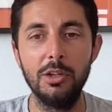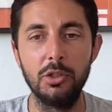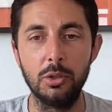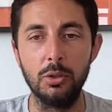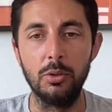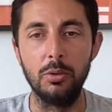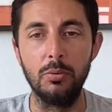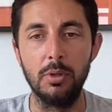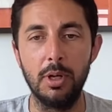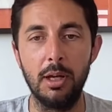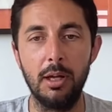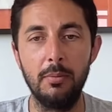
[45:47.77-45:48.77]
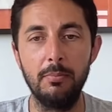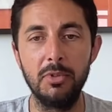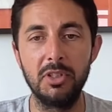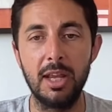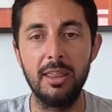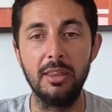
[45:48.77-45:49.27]
to um,
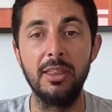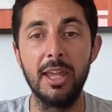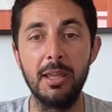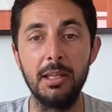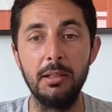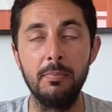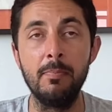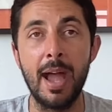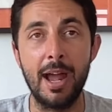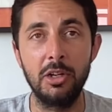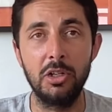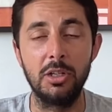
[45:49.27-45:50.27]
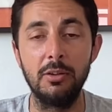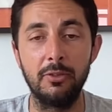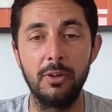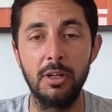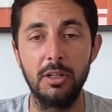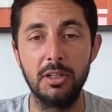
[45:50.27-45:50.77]
say that they match
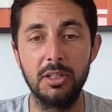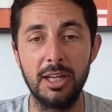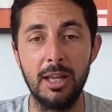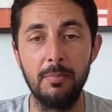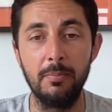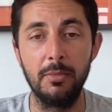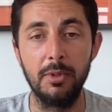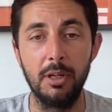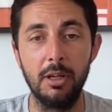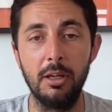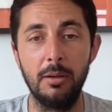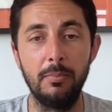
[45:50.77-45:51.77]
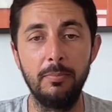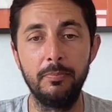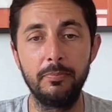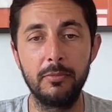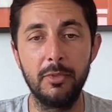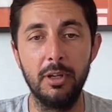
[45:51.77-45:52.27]
different STEM
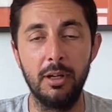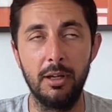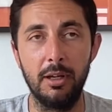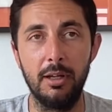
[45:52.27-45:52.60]
um, uh,